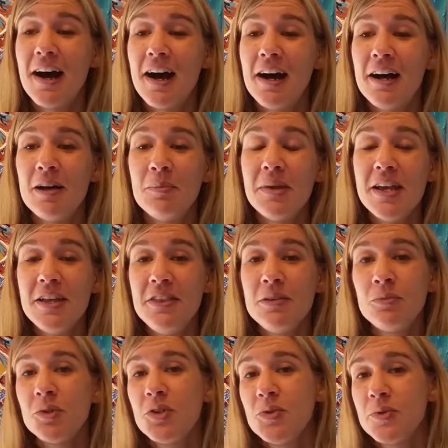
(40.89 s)
Um, and
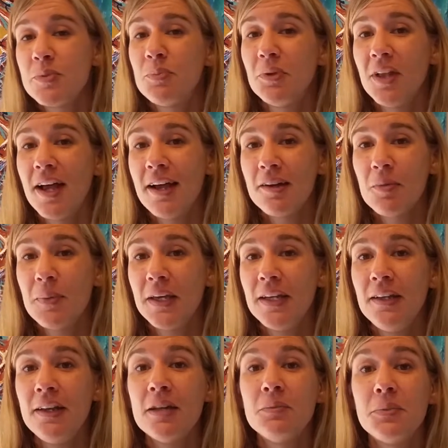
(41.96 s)
then we'll use black
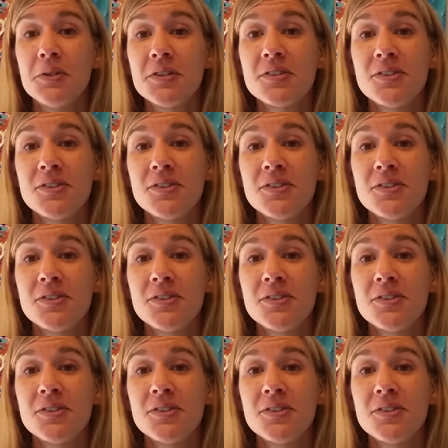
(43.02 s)
paint and put a